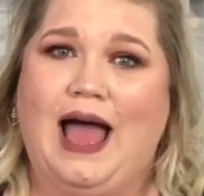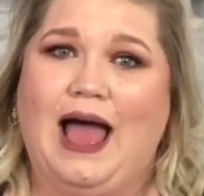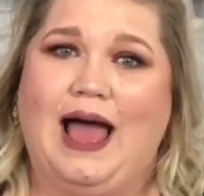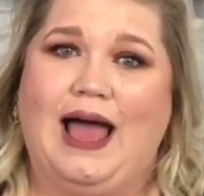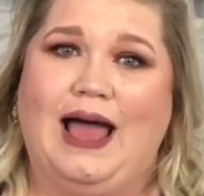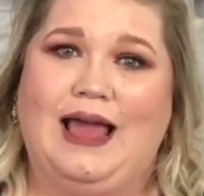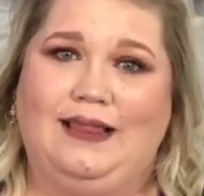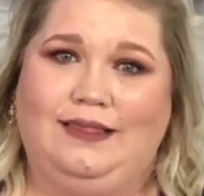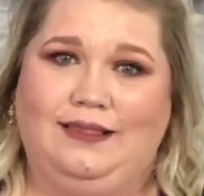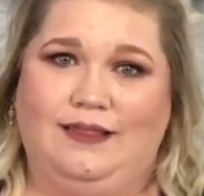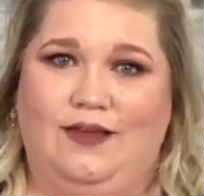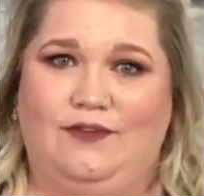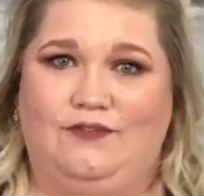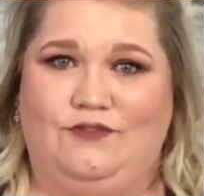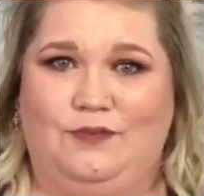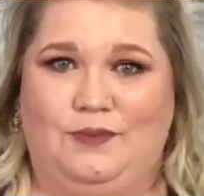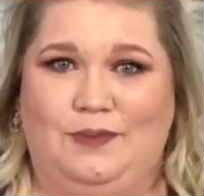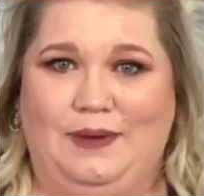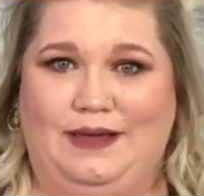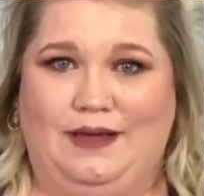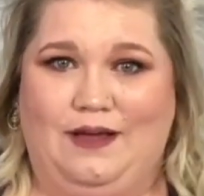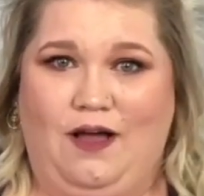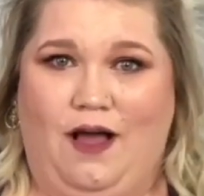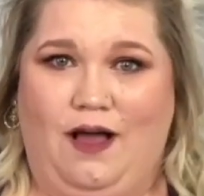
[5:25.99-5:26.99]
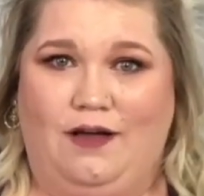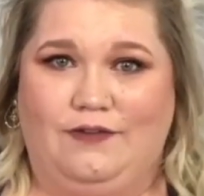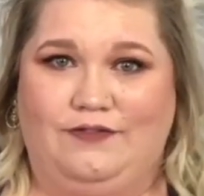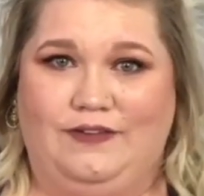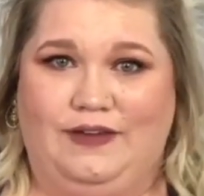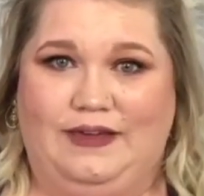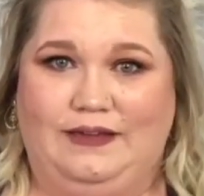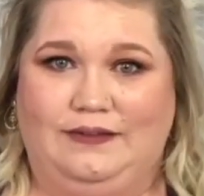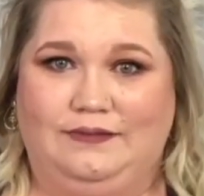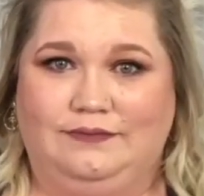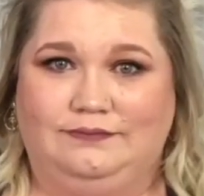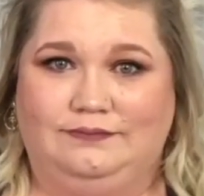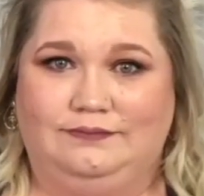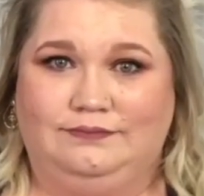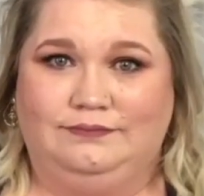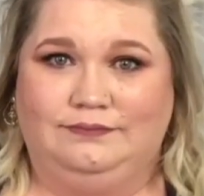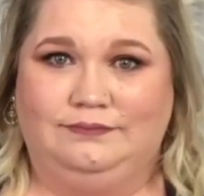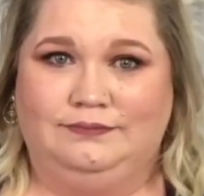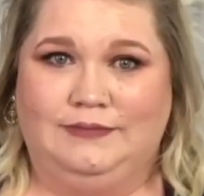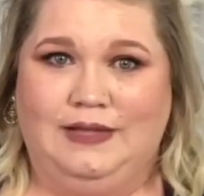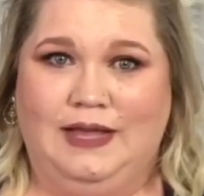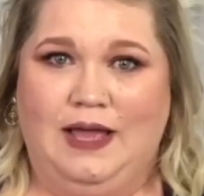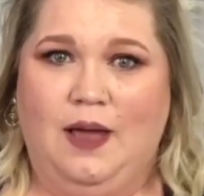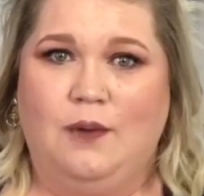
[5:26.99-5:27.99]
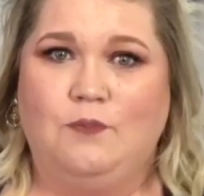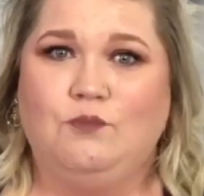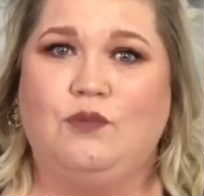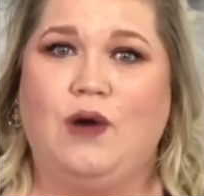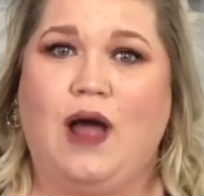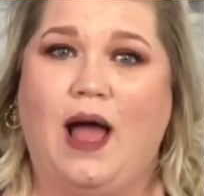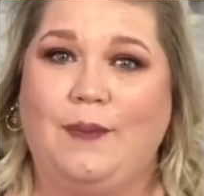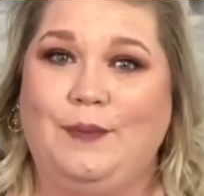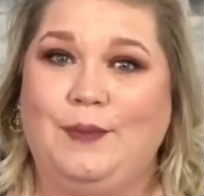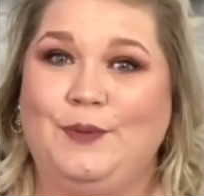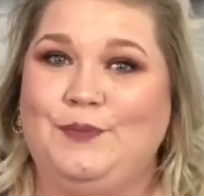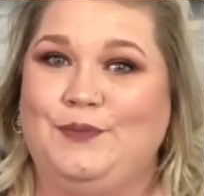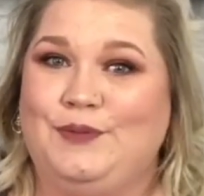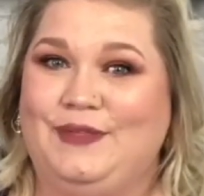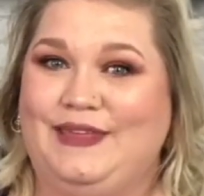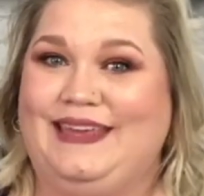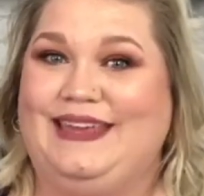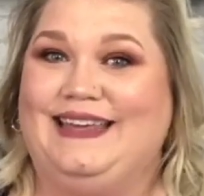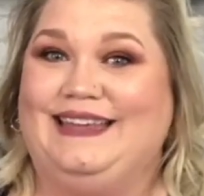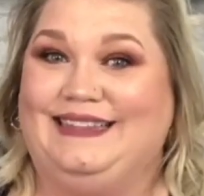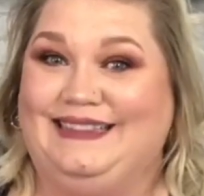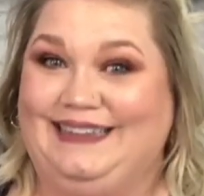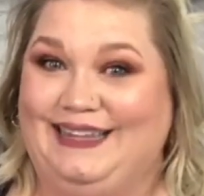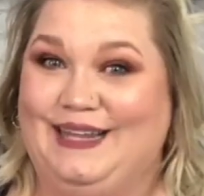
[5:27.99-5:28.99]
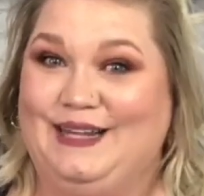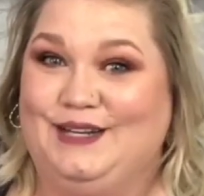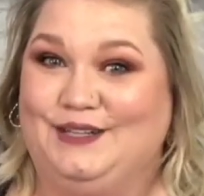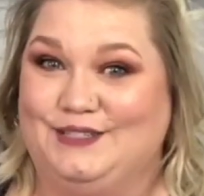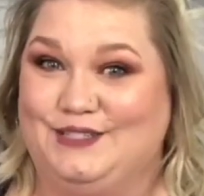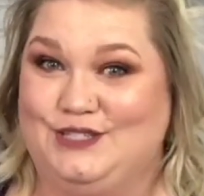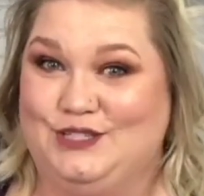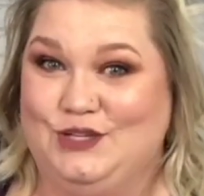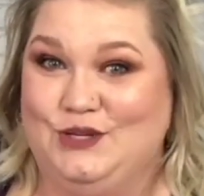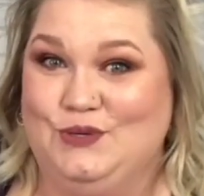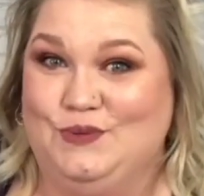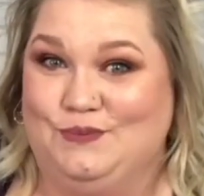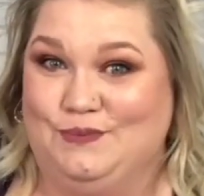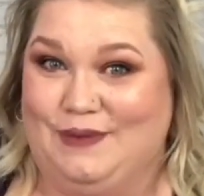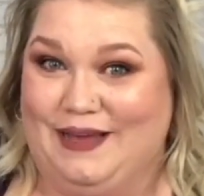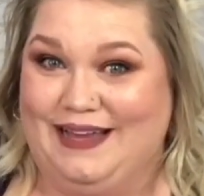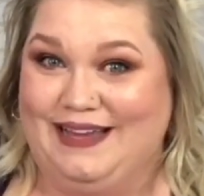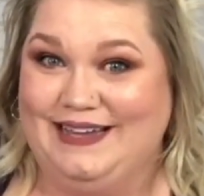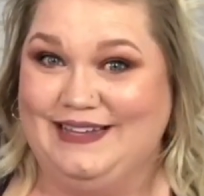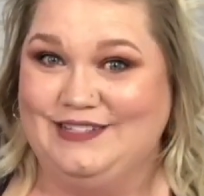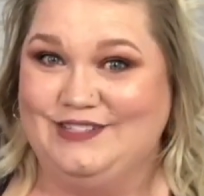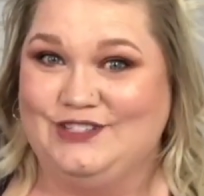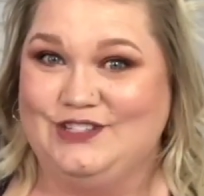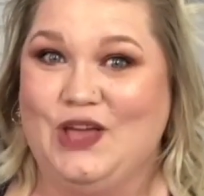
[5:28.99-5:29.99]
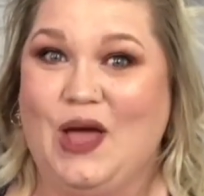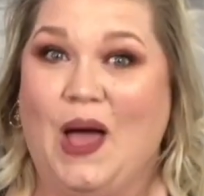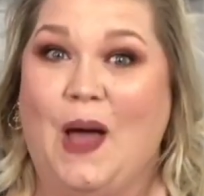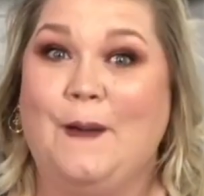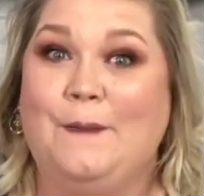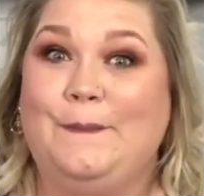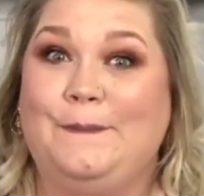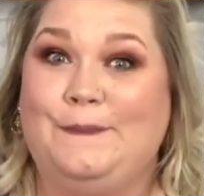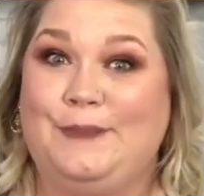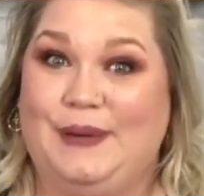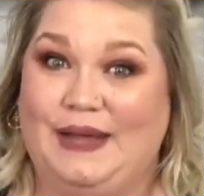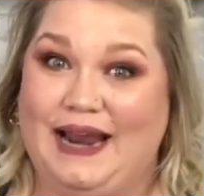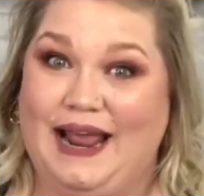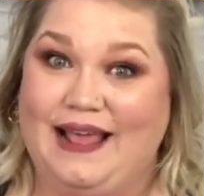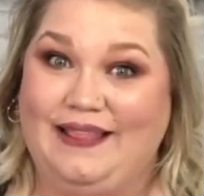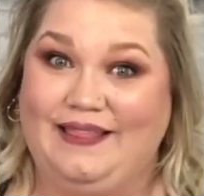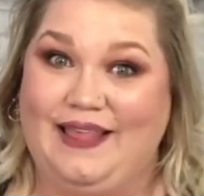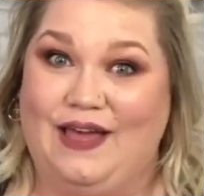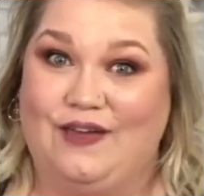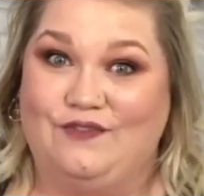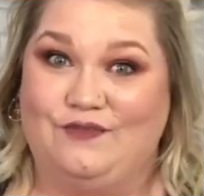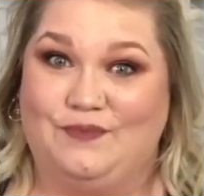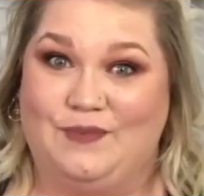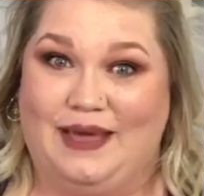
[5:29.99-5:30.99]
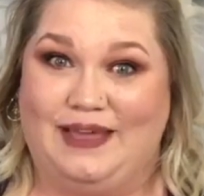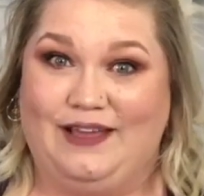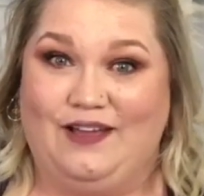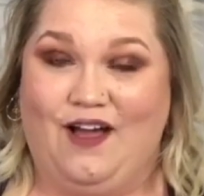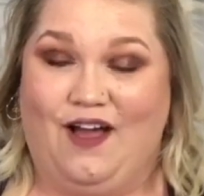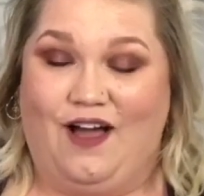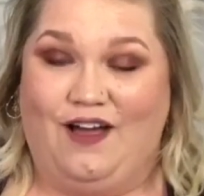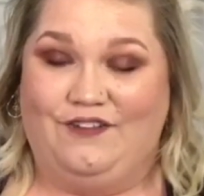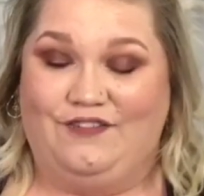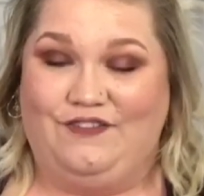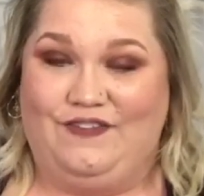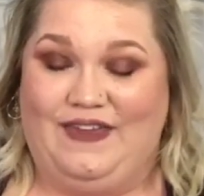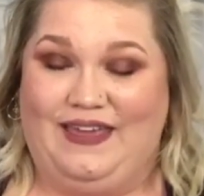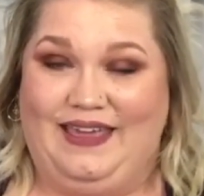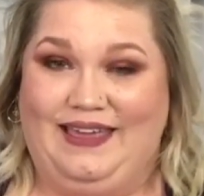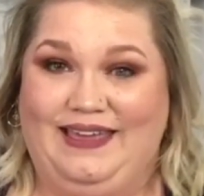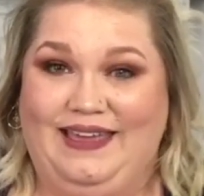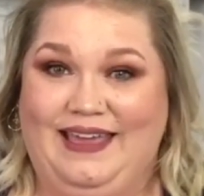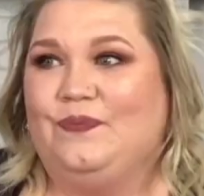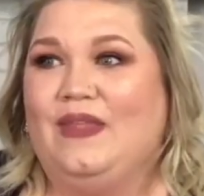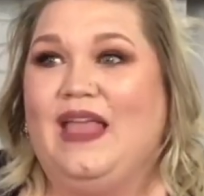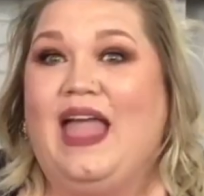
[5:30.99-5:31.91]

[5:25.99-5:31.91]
I love my coffee. Probably a little too much, but I love my coffee.